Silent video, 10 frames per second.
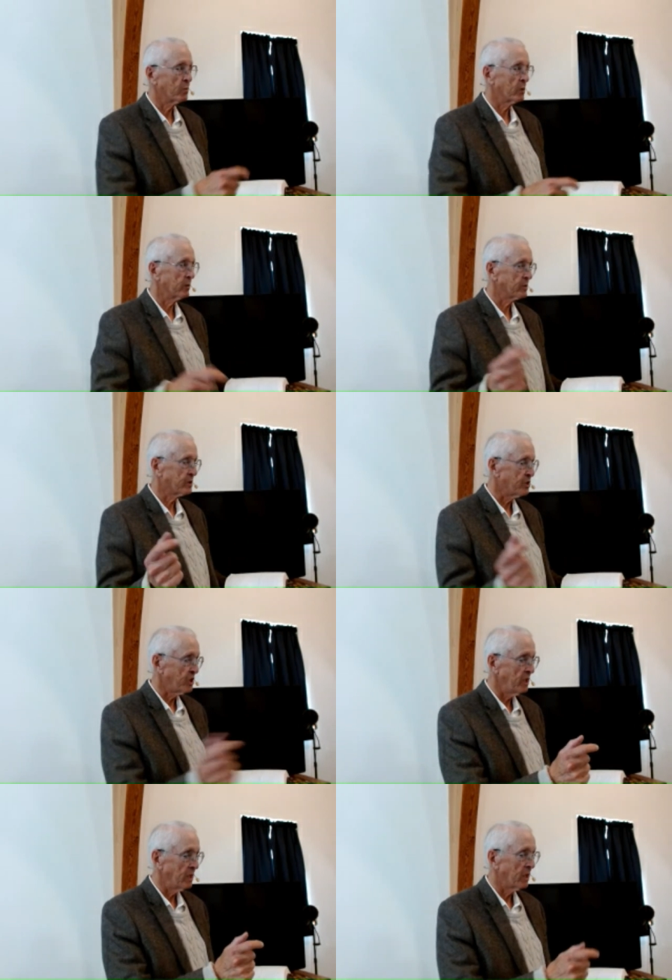whether it's a
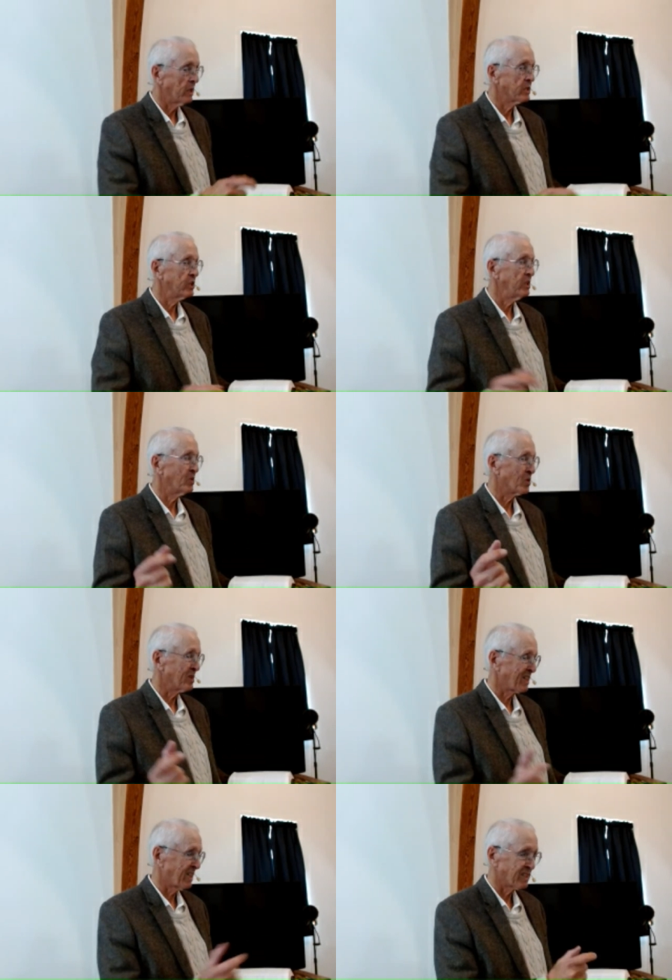genealogy
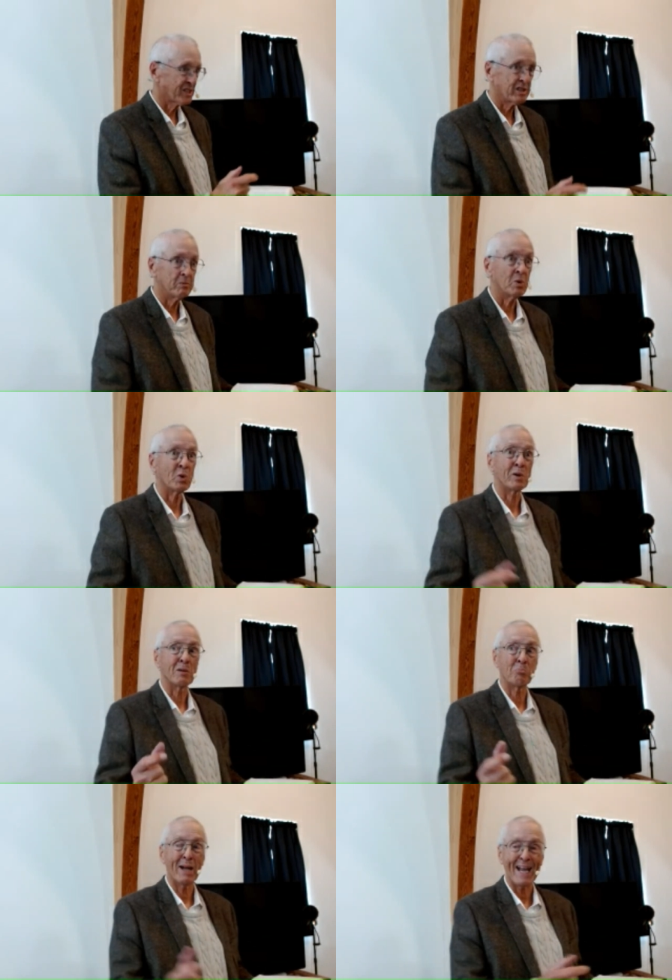or a custom or
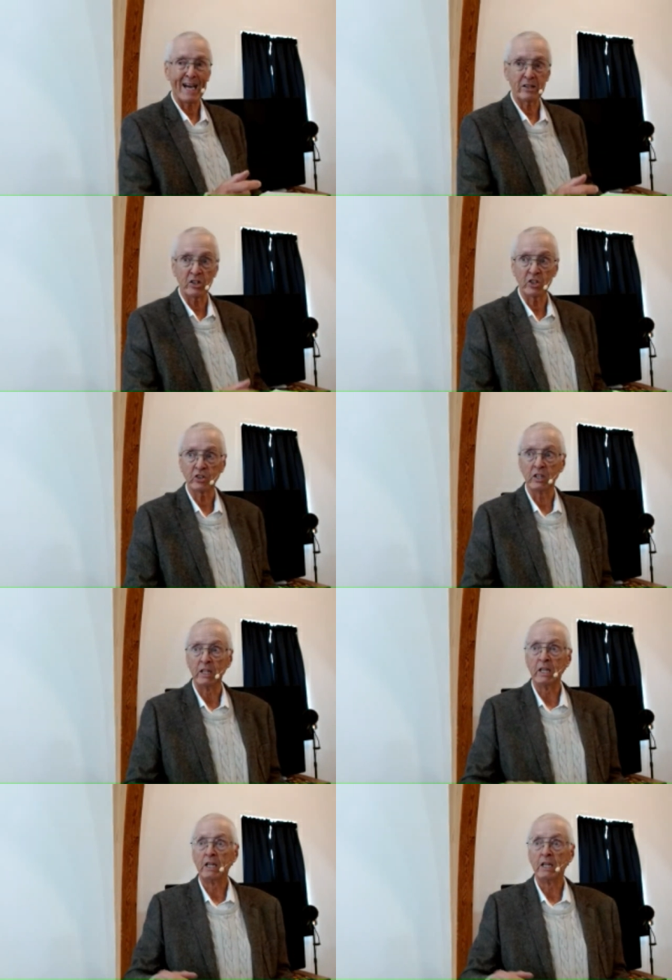a pattern